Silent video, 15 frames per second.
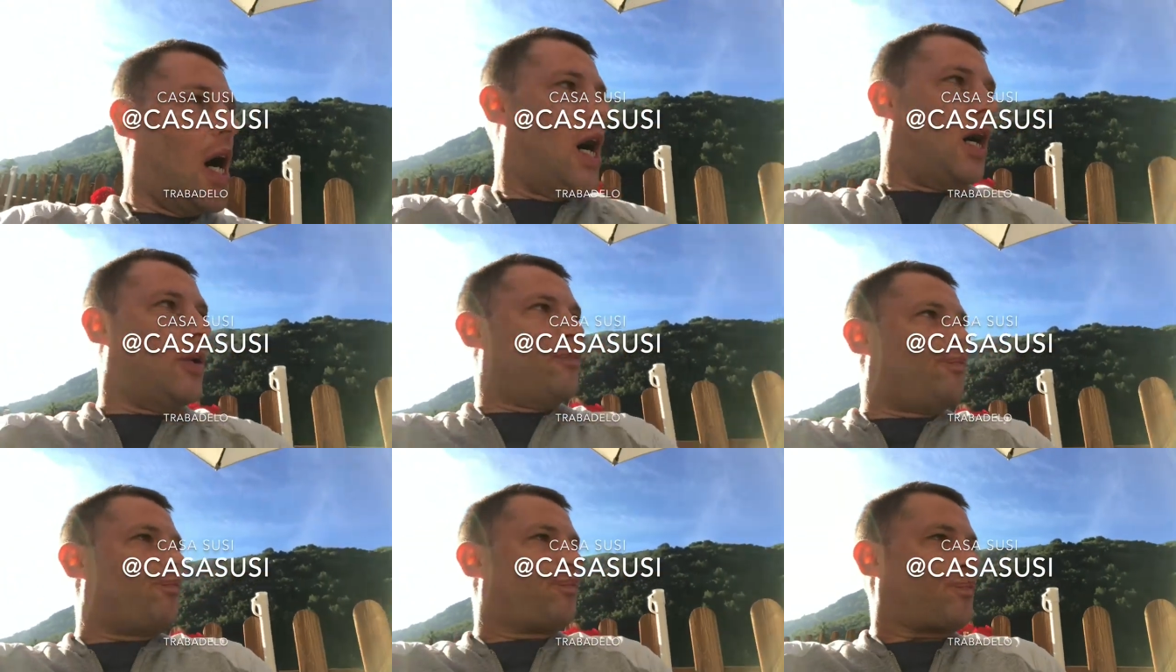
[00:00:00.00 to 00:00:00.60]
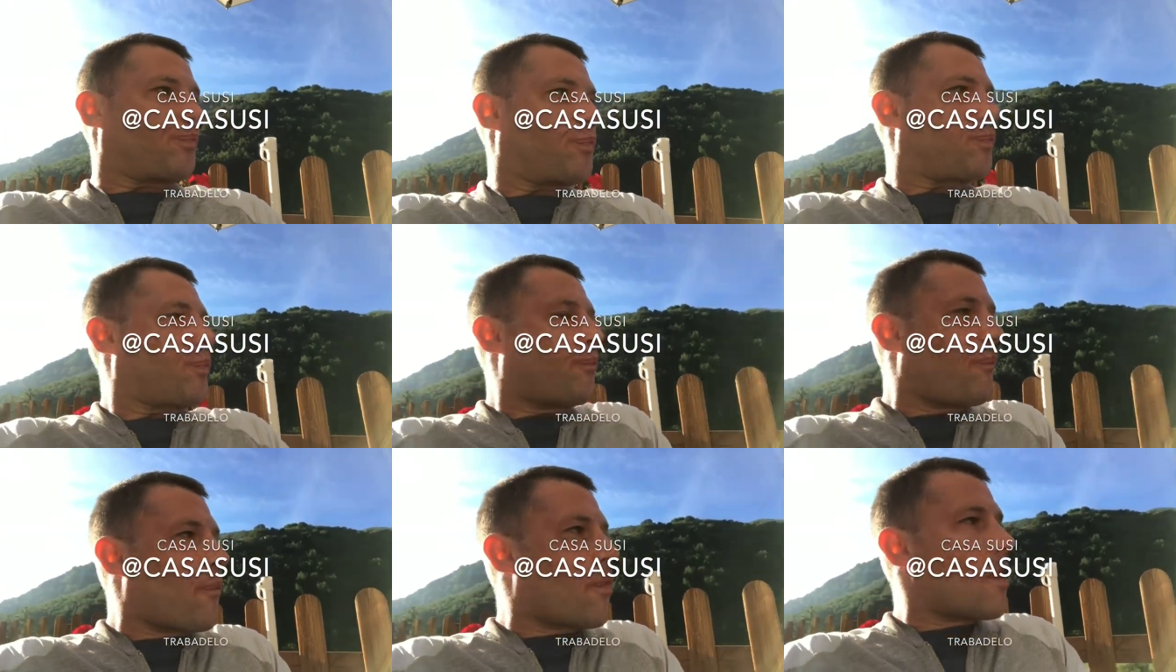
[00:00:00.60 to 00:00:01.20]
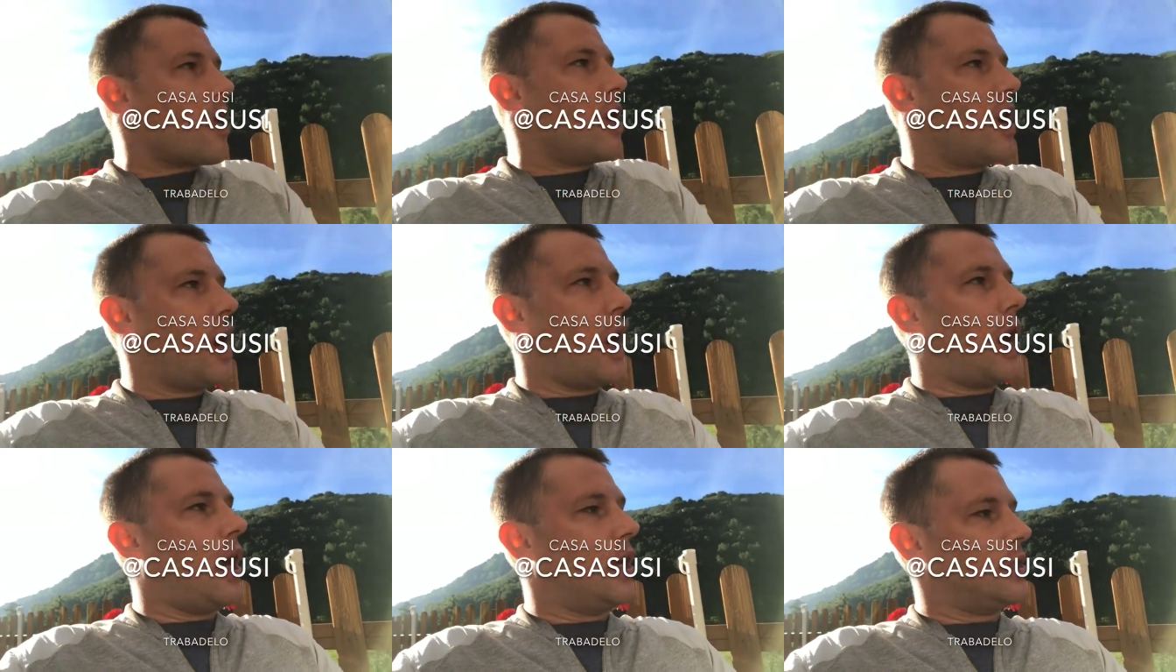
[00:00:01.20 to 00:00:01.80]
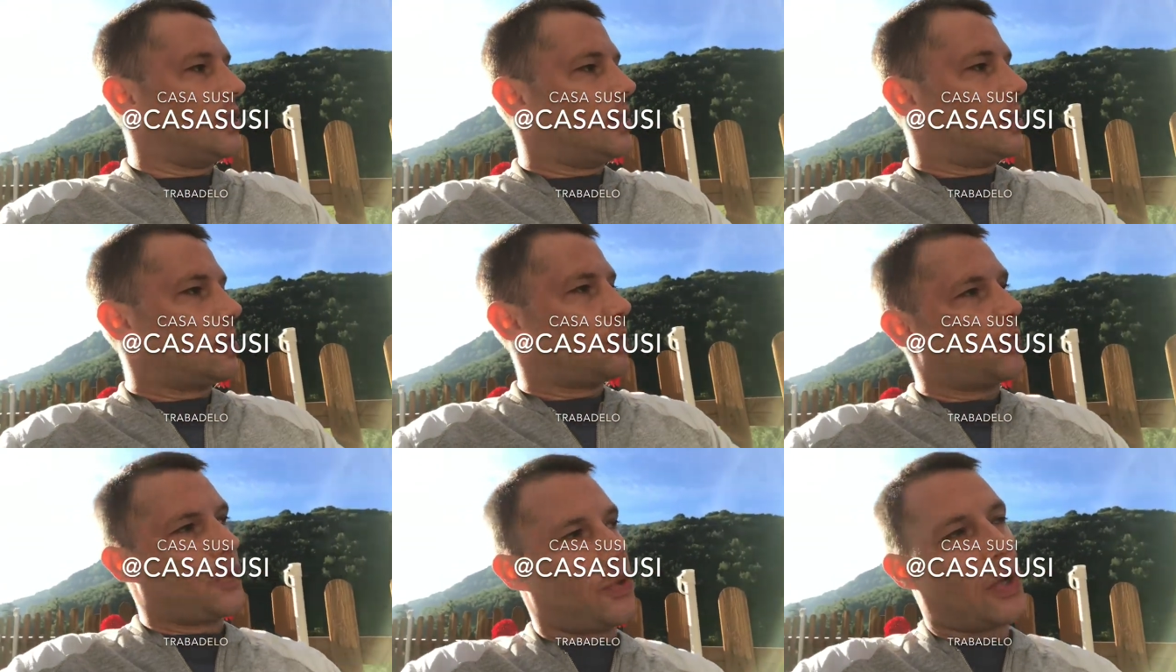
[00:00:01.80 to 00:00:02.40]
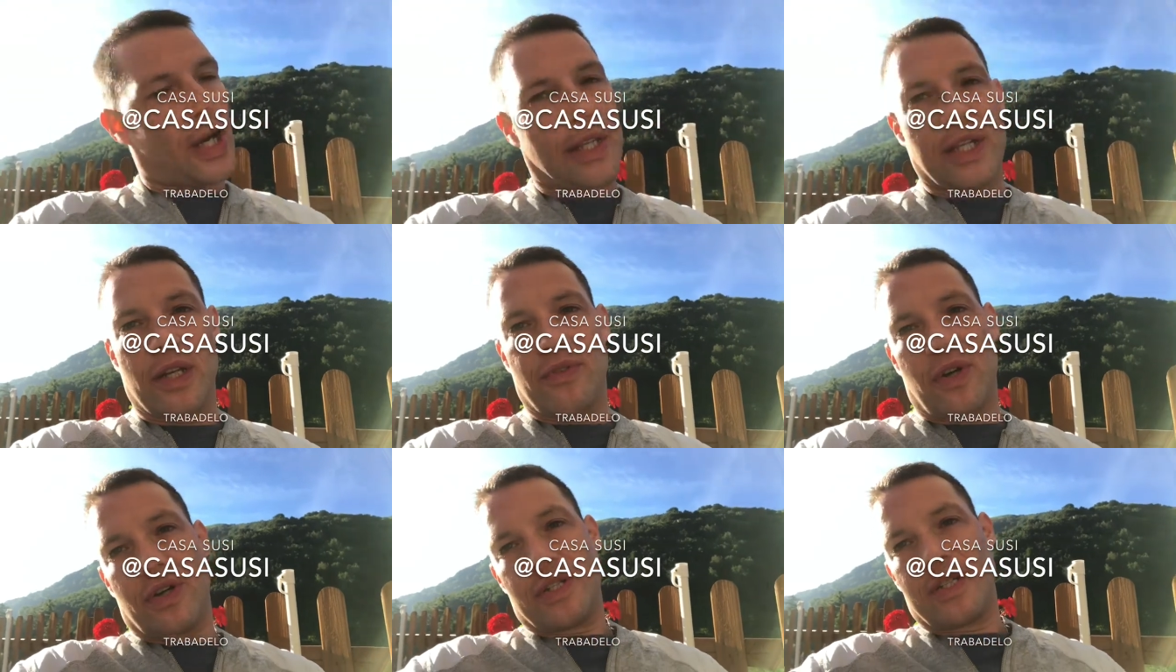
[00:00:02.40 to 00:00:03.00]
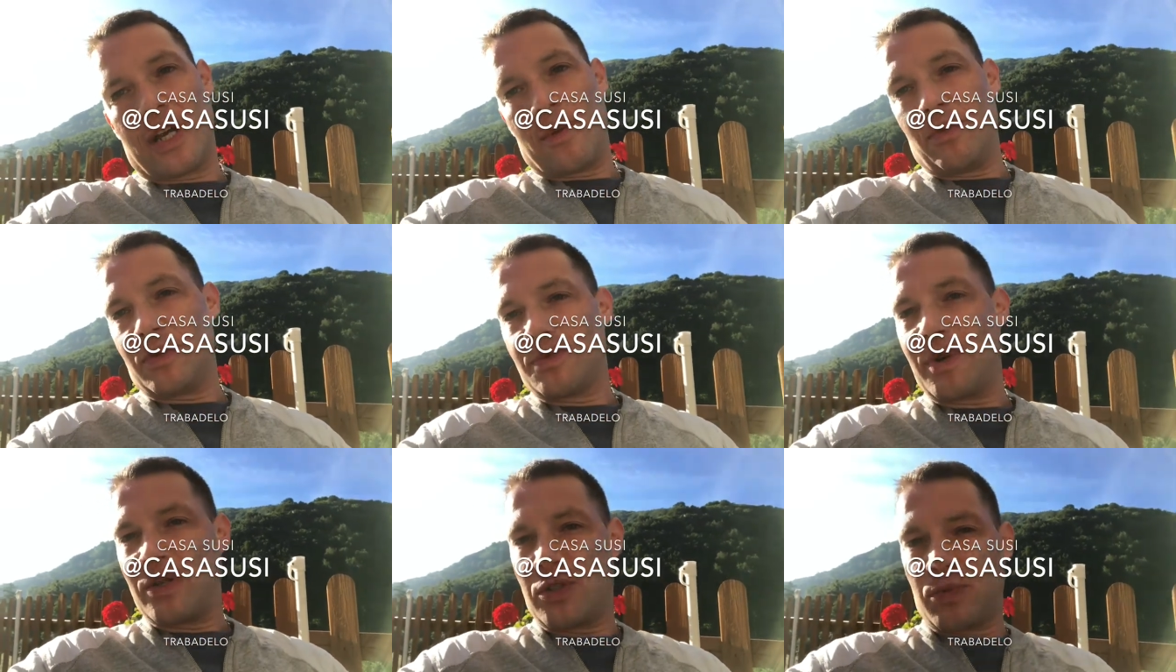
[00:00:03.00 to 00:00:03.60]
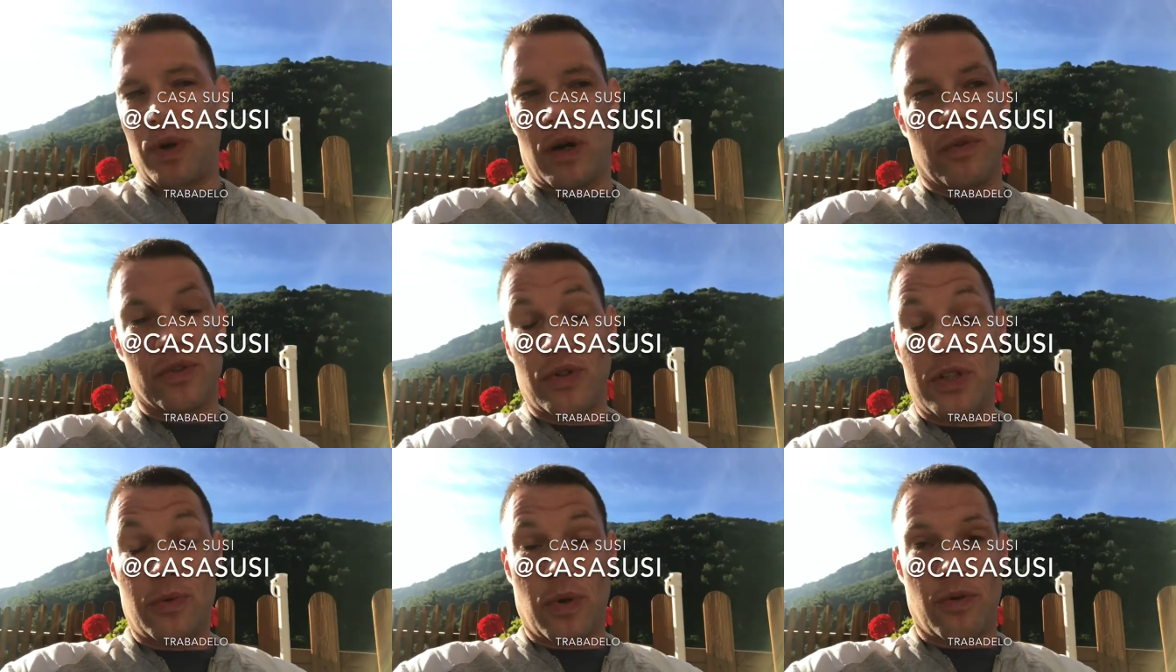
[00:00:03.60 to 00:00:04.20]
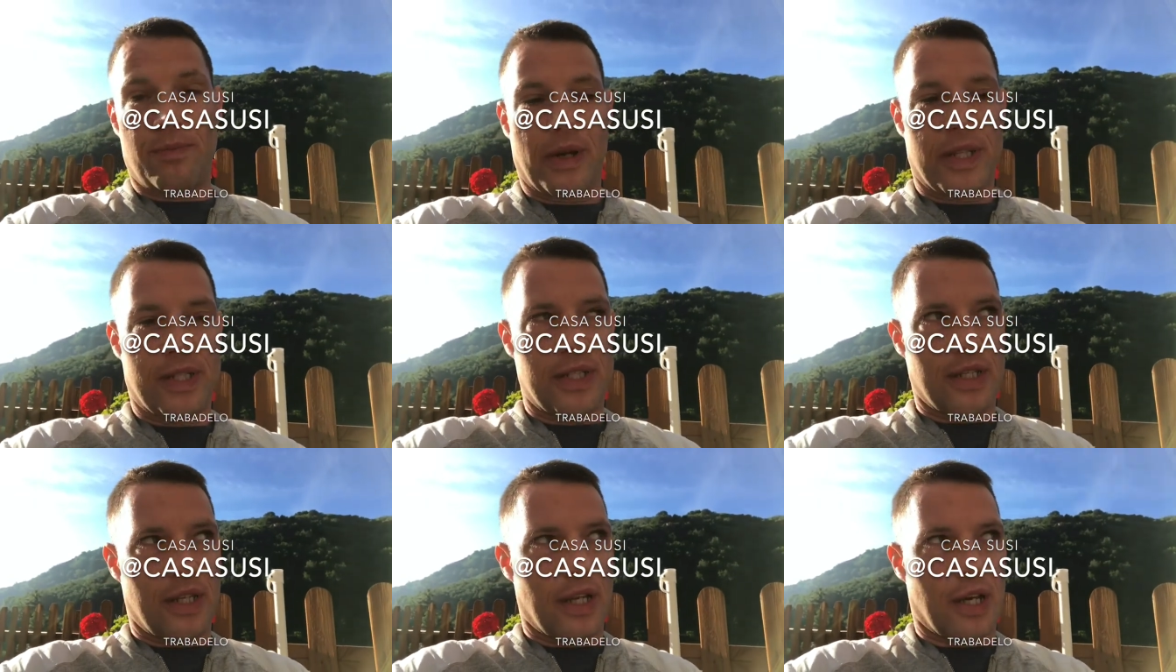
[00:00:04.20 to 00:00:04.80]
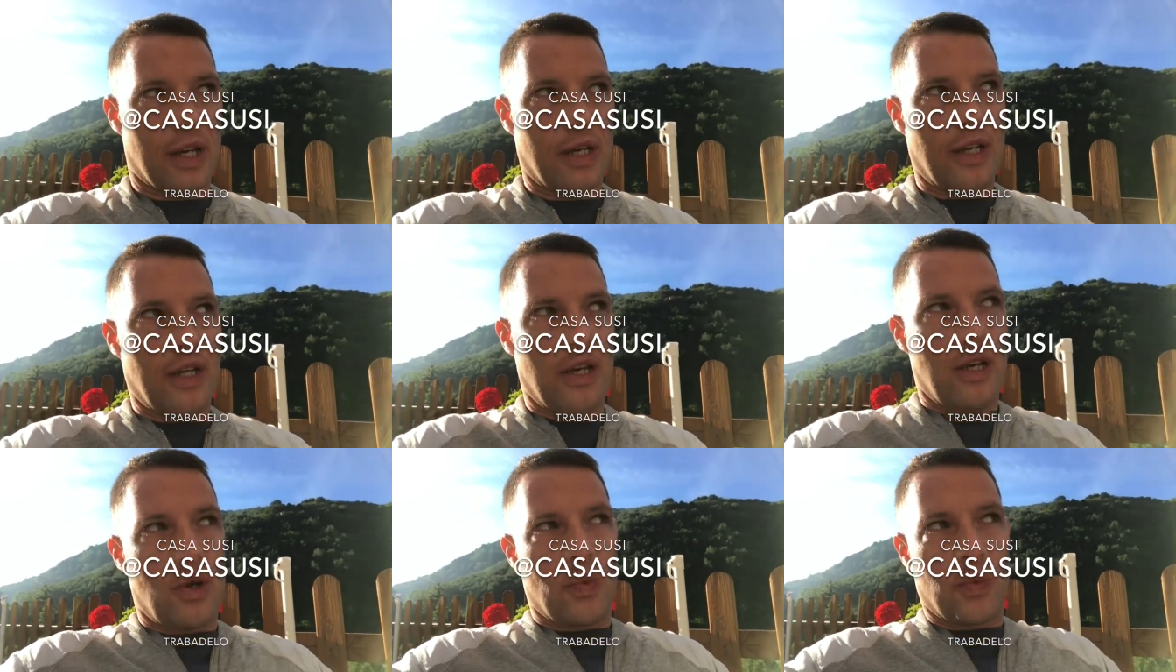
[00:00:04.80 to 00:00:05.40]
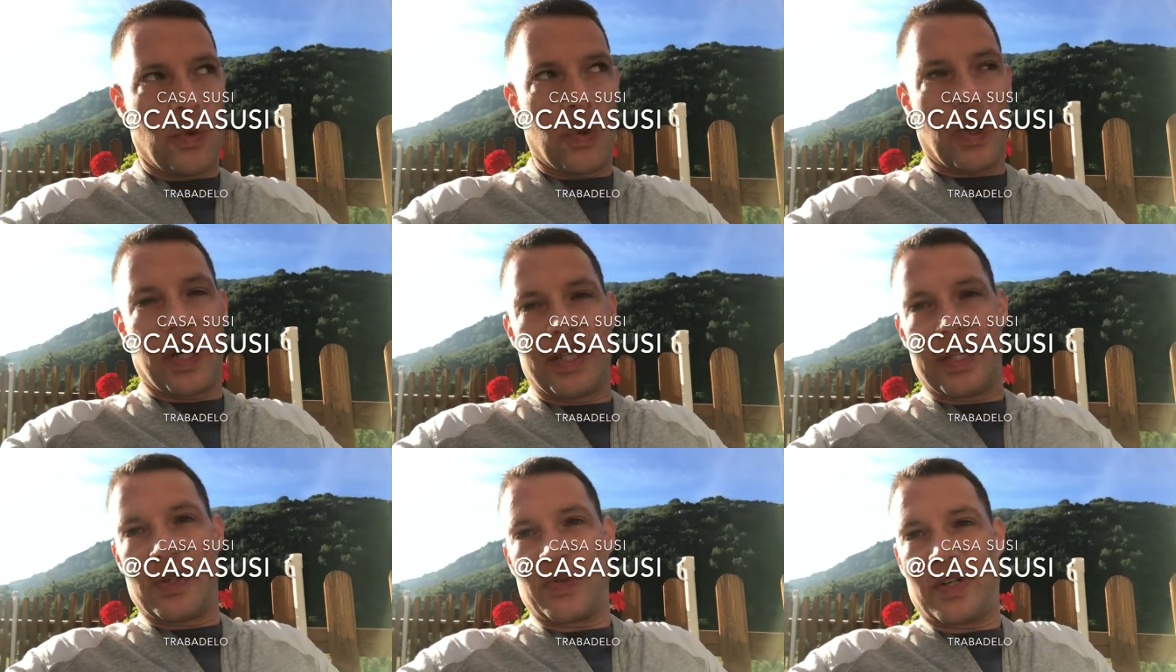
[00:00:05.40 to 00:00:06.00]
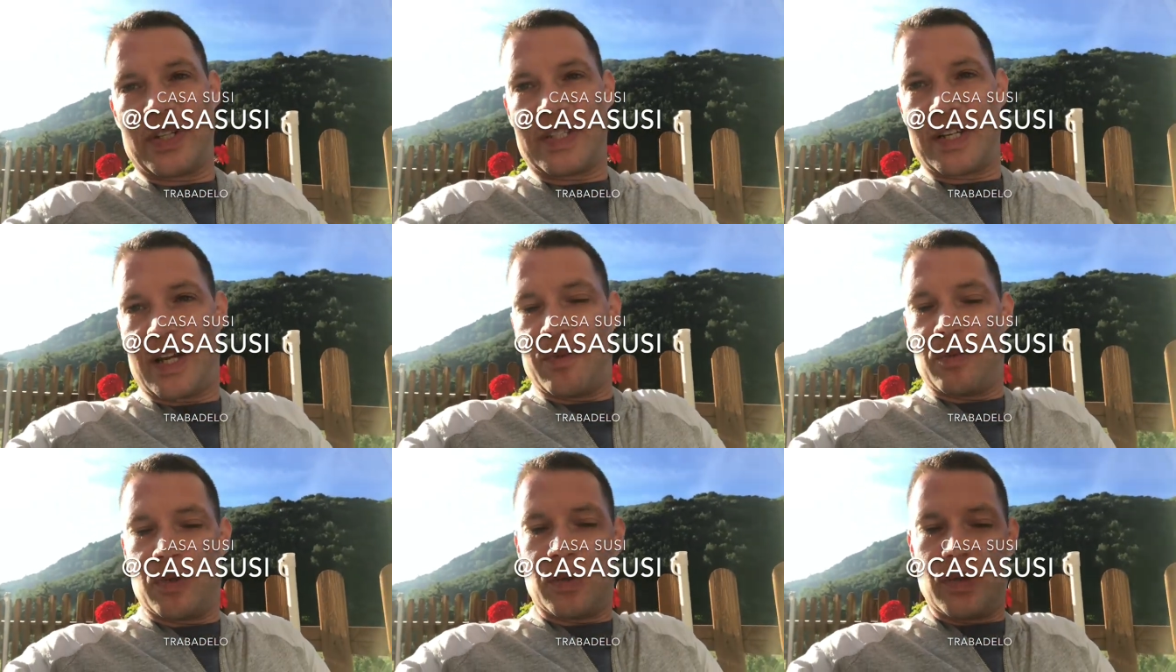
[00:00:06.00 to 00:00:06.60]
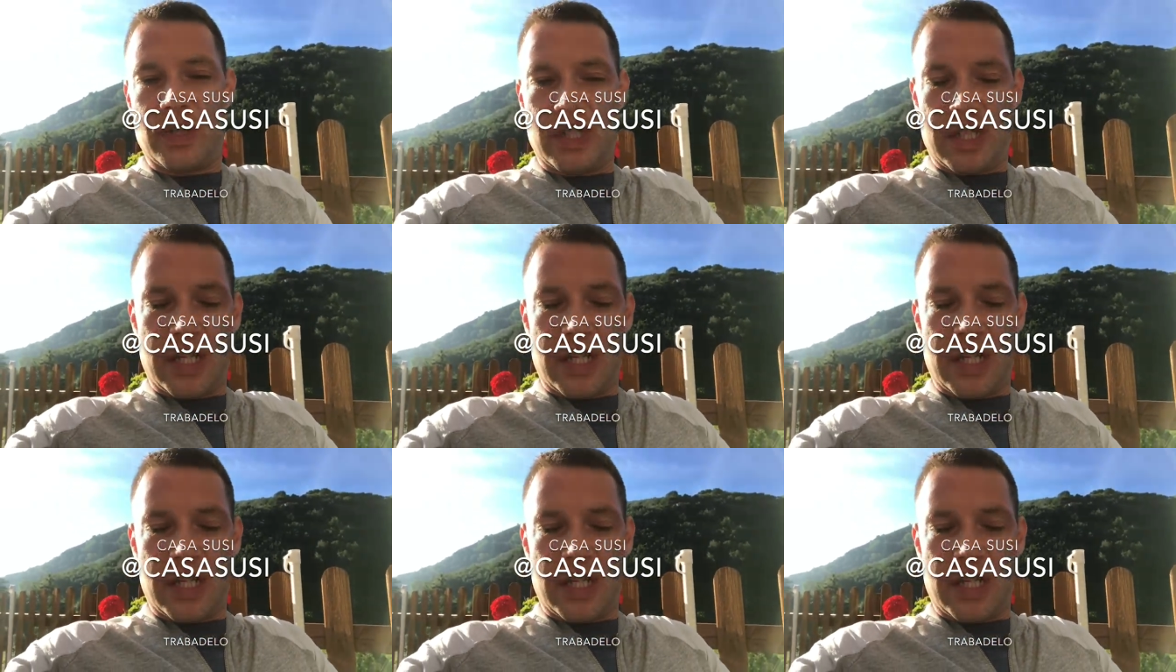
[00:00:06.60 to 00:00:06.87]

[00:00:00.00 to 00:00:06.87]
Um, and we all had dinner around the table. It was about 12, there's only 12 beds in there. We all had dinner around the table,